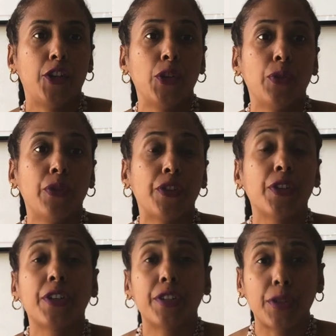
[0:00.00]
June
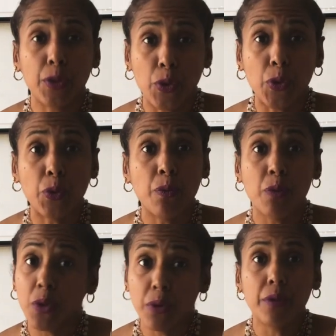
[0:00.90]
3rd is the new
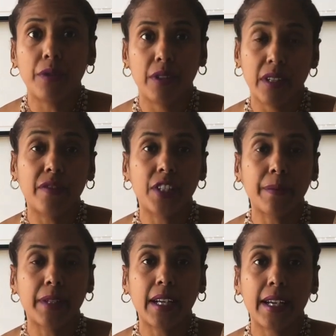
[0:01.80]
moon of
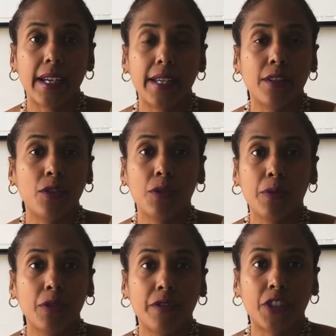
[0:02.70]
Gemini. And the new
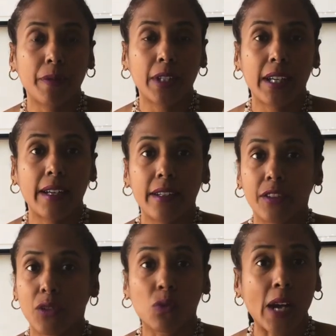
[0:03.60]
moon of Gemini
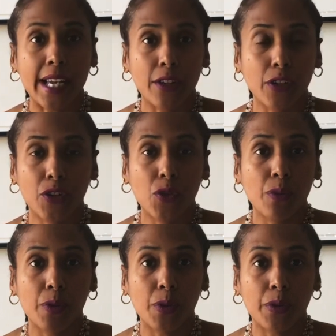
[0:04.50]
is the writer's
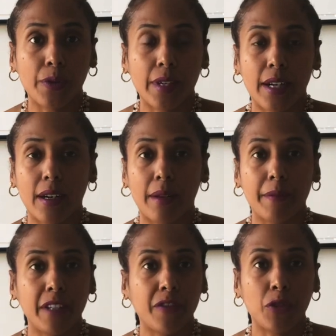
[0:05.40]
new moon.
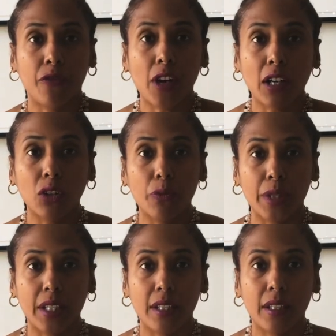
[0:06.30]
Um, if you follow
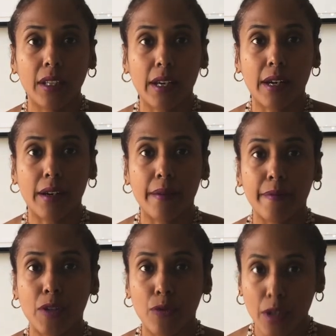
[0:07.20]
me,
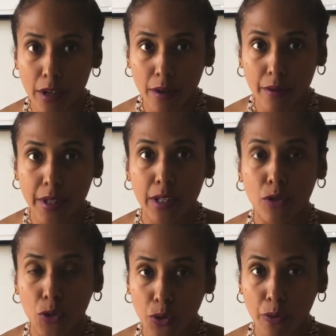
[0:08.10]
um, you know
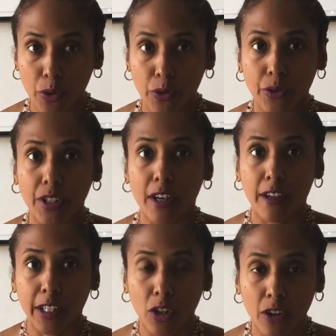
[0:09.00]
that new moons
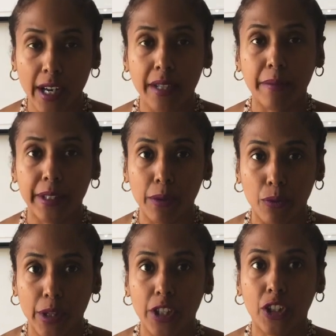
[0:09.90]
are incredibly
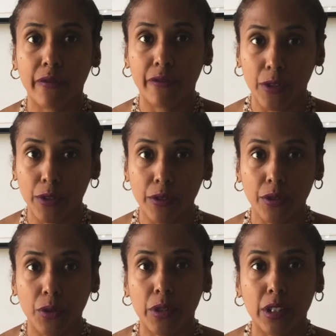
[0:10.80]
rich and fertile
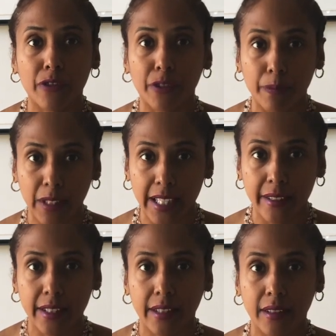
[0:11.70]
soil for
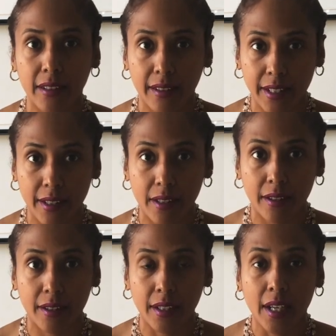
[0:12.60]
planting the
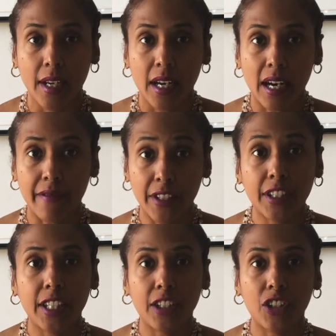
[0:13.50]
seeds of
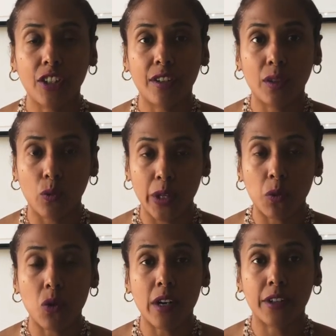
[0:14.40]
intention that we
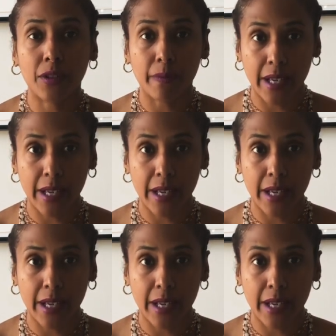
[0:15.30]
want to